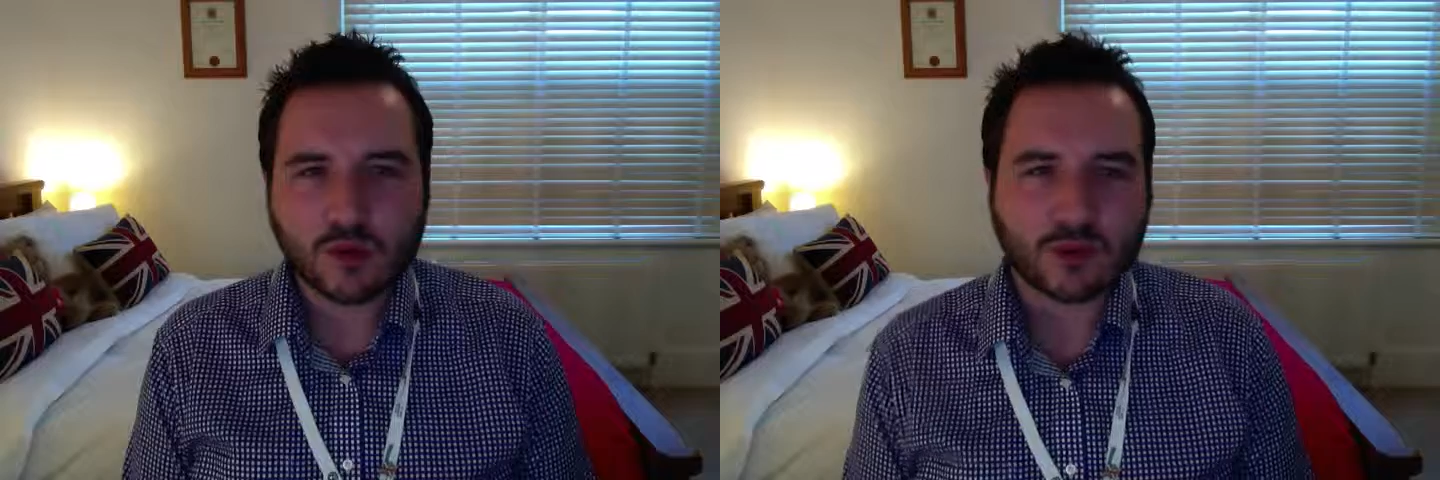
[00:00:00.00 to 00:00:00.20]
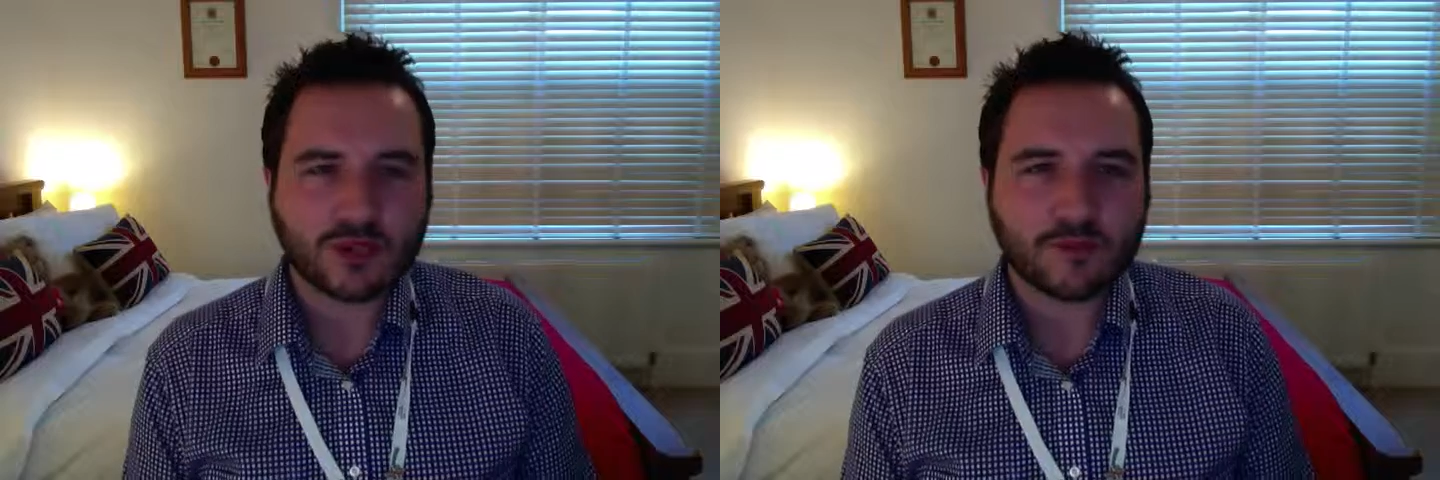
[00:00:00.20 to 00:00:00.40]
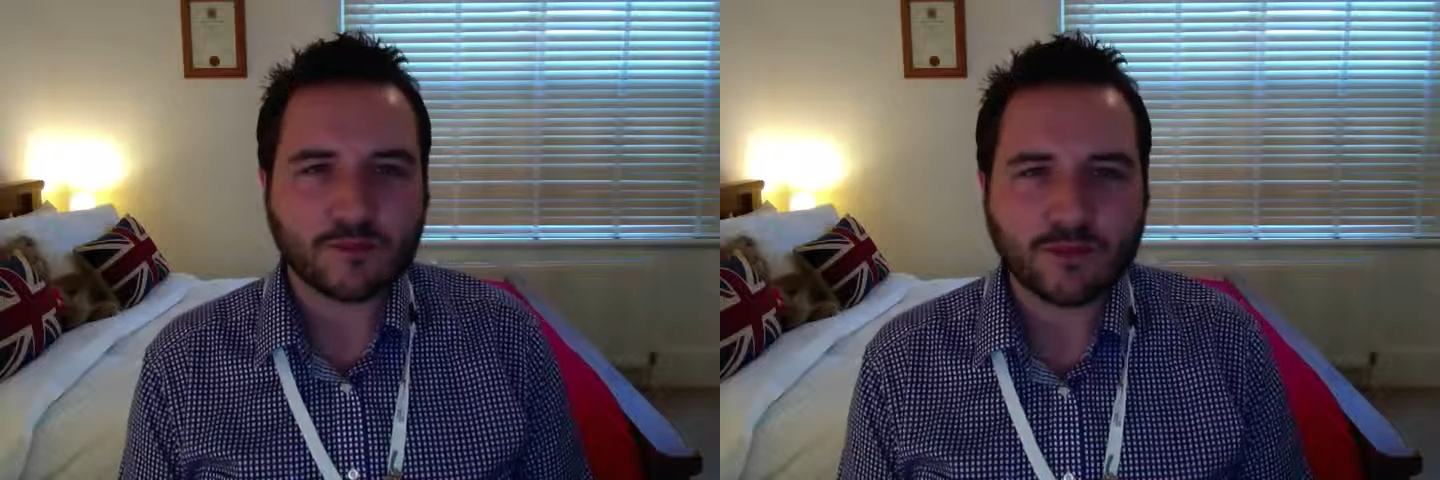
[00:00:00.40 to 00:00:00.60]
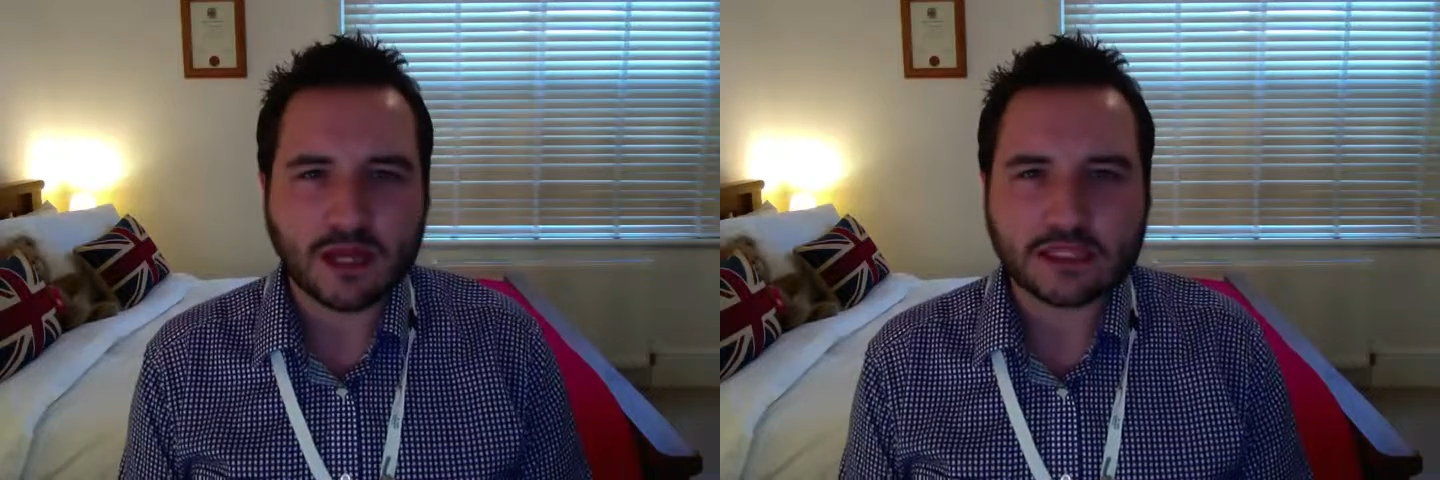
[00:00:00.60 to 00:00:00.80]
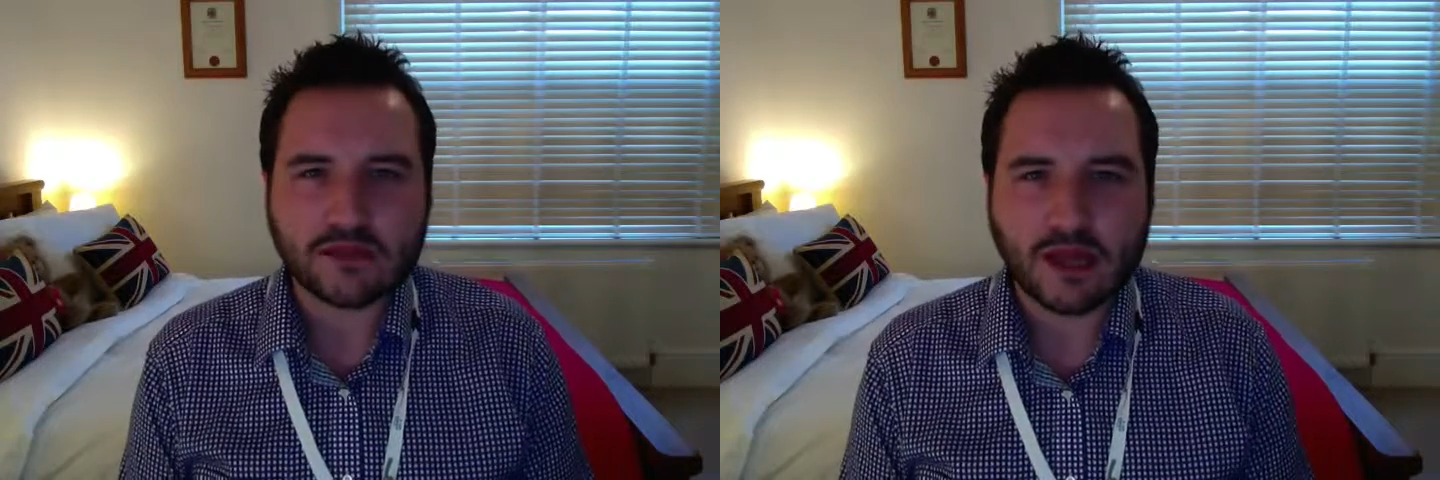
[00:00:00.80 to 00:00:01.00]
well,
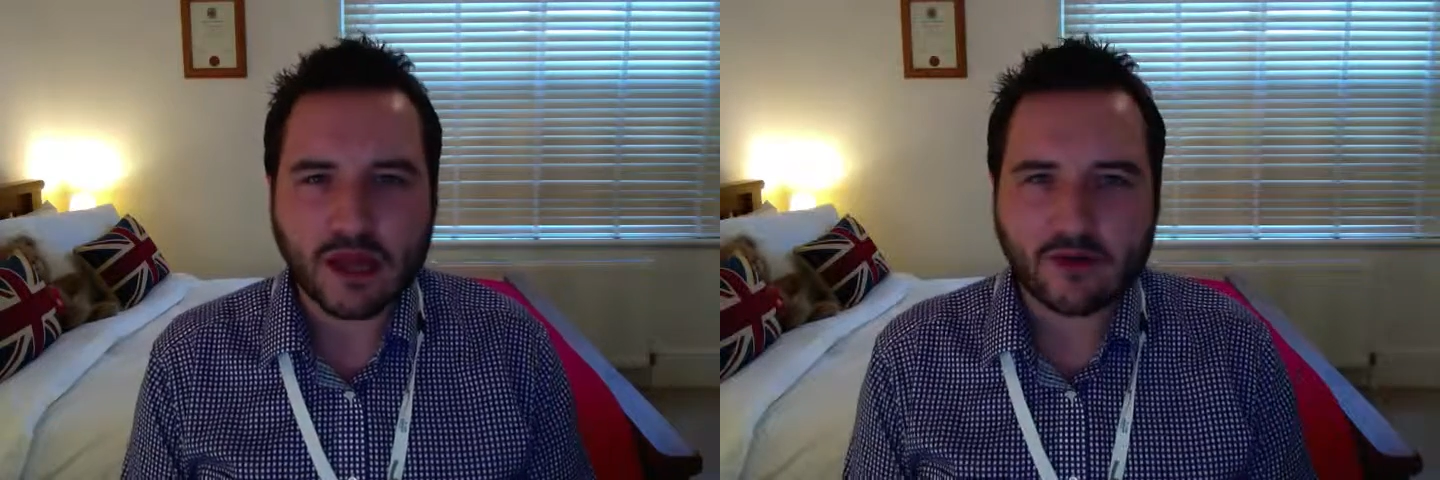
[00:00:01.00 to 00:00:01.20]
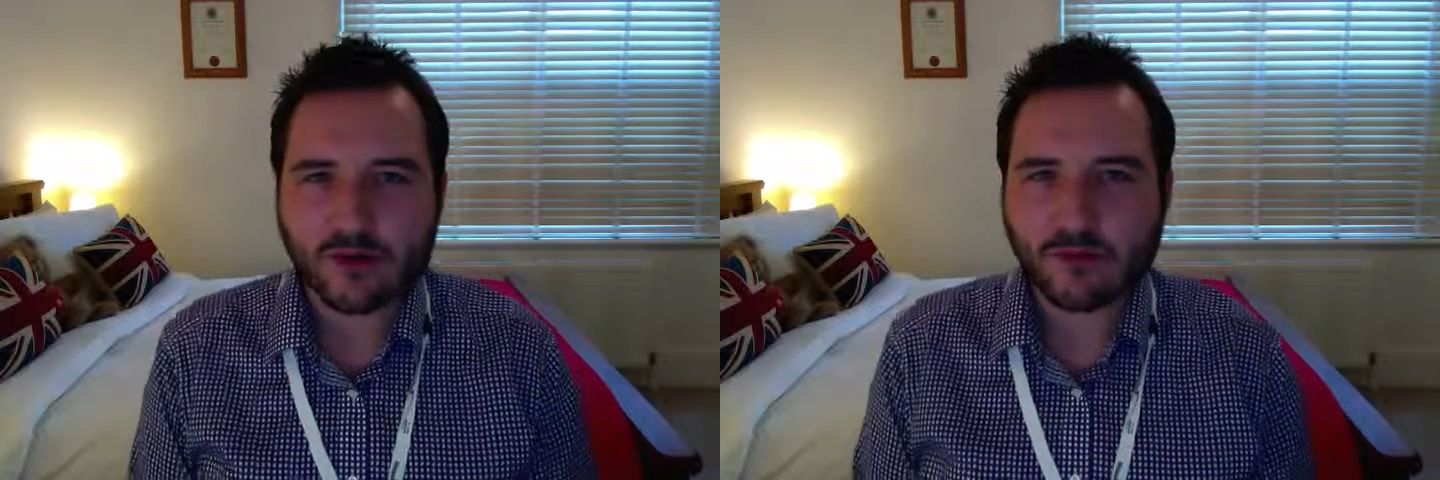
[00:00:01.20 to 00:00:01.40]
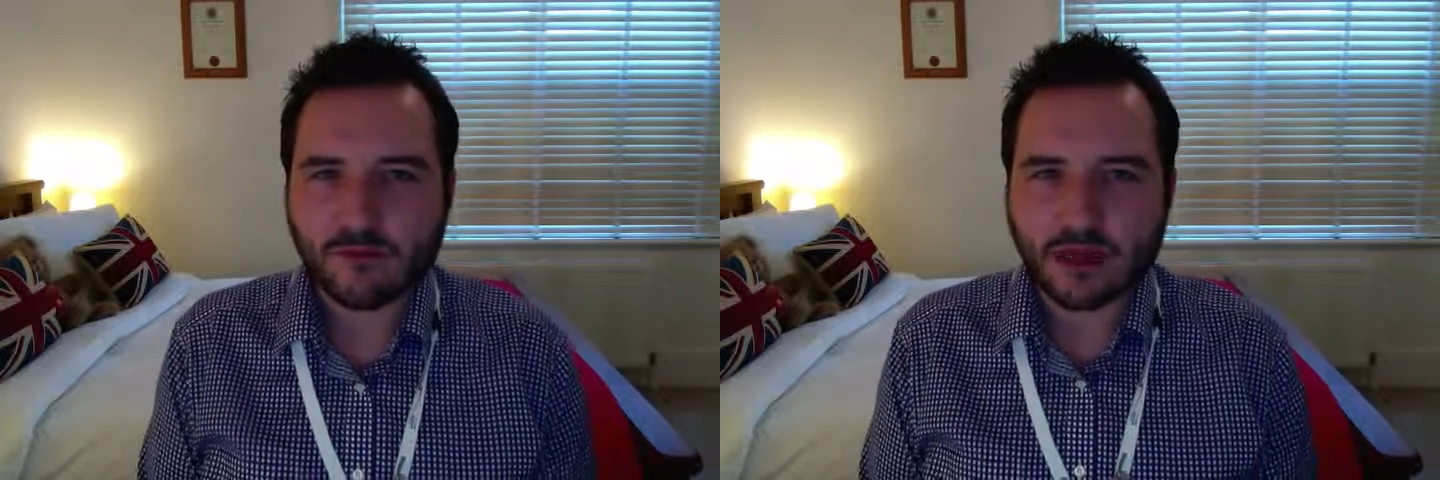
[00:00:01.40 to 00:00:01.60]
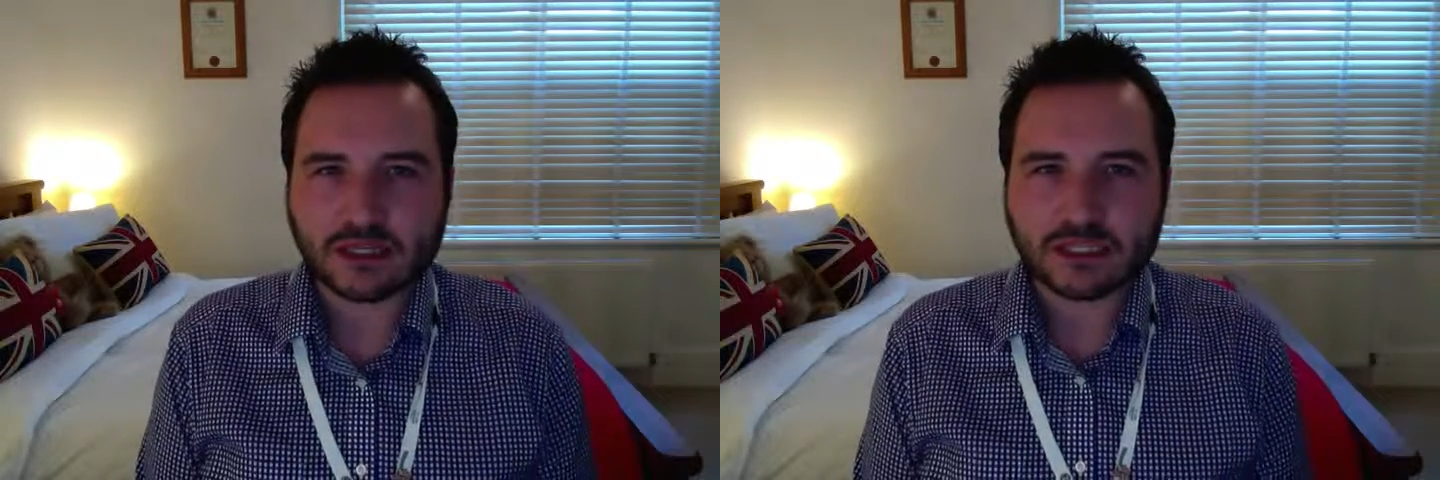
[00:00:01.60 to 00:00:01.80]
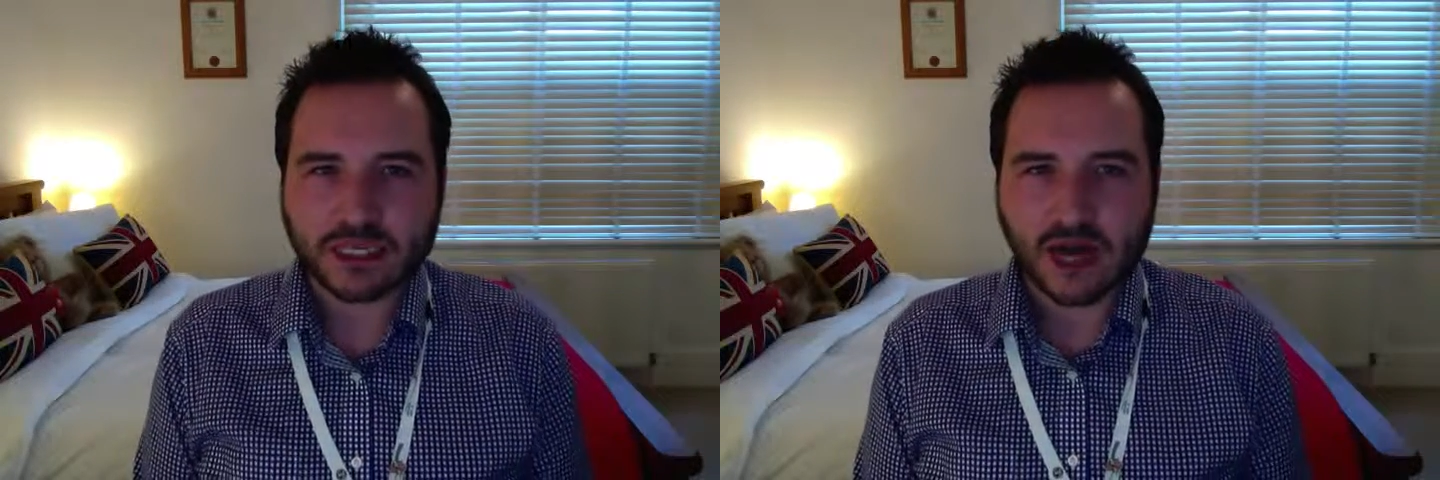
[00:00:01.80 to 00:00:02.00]
it's an area of
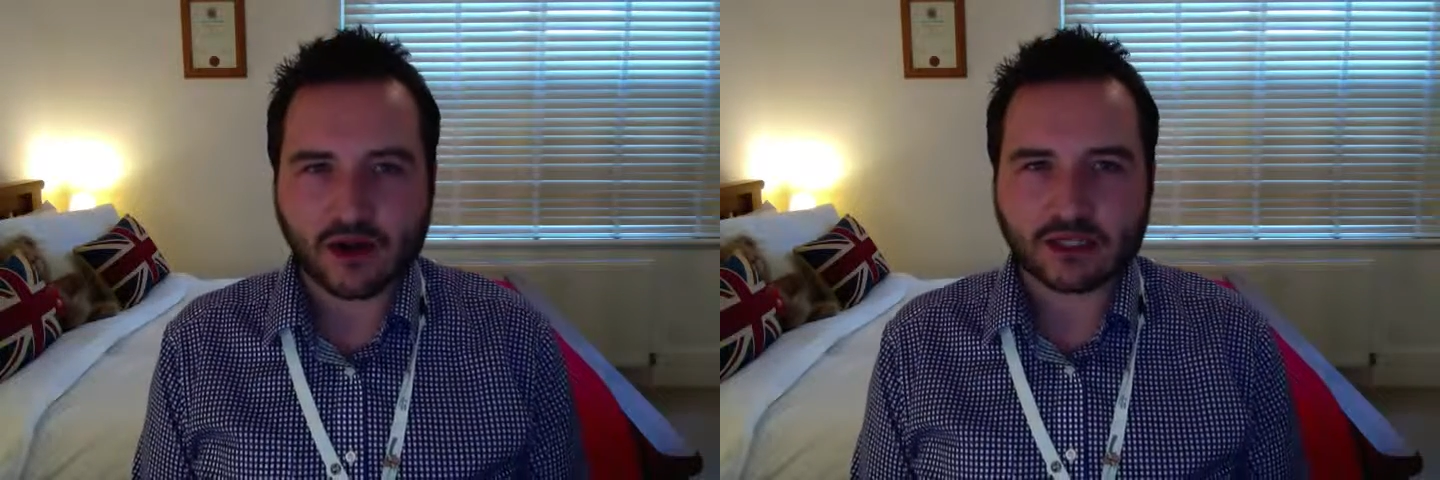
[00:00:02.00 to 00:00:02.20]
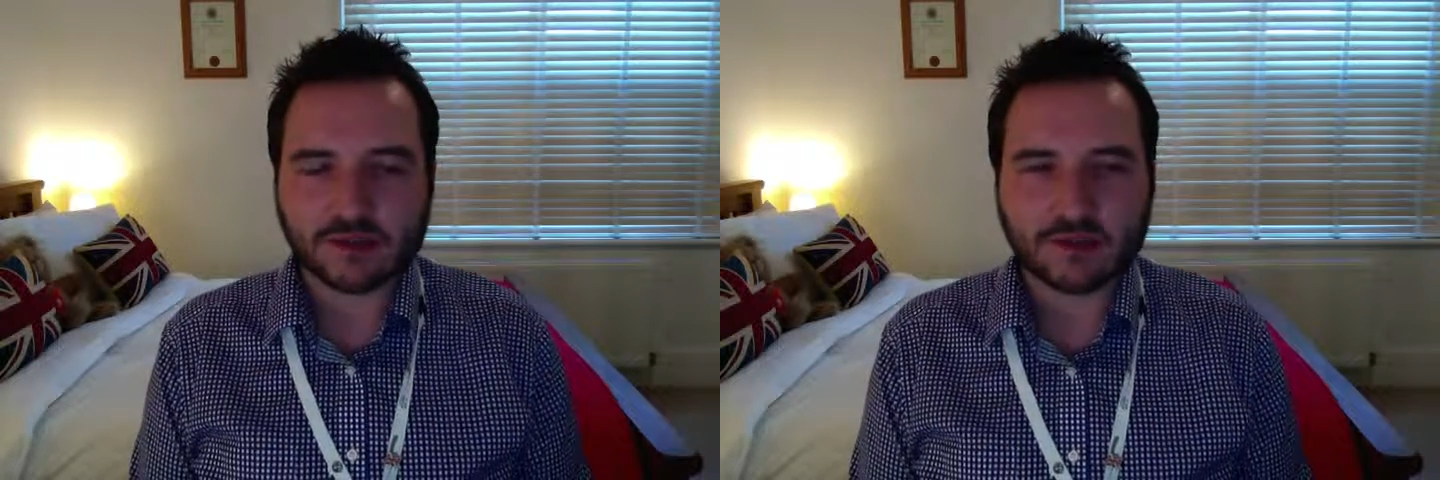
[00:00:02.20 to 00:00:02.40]
mixed character,